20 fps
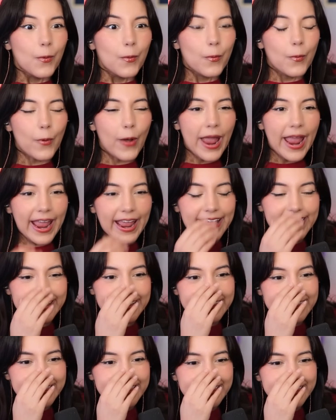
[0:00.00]

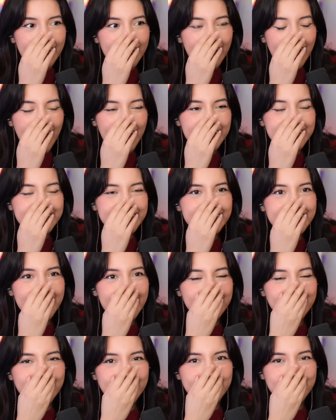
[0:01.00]
Wait! I
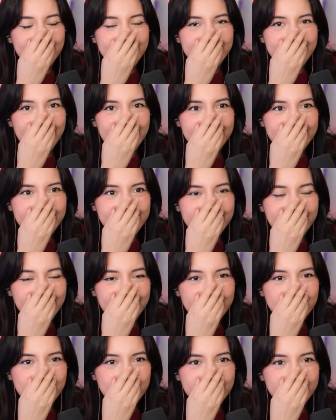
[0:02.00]
never made that
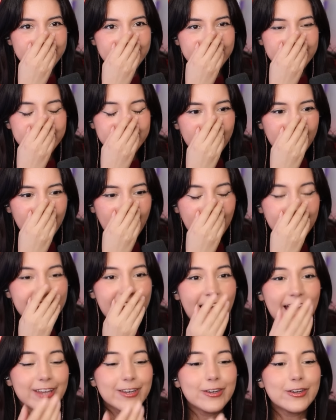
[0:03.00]
connection. I
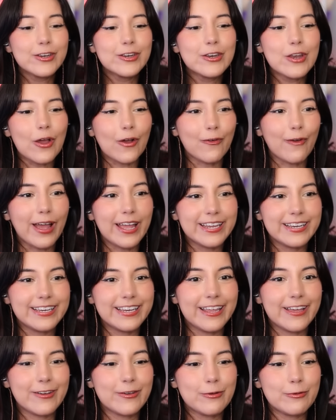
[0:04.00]
had no
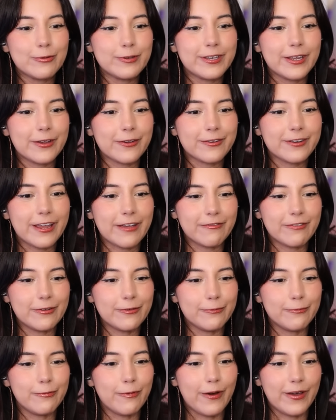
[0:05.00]
idea who
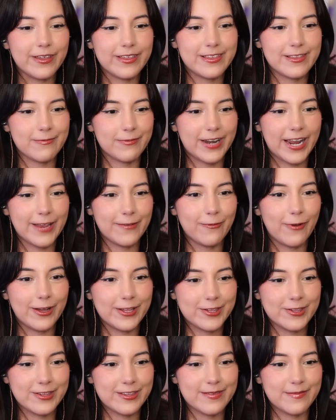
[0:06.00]
Daredevil was when I
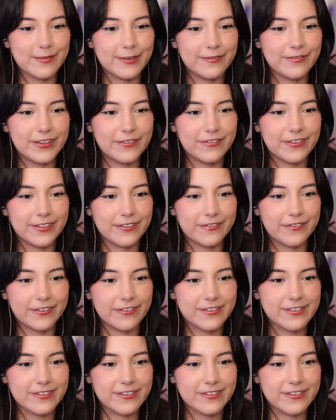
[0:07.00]
watched this movie for the first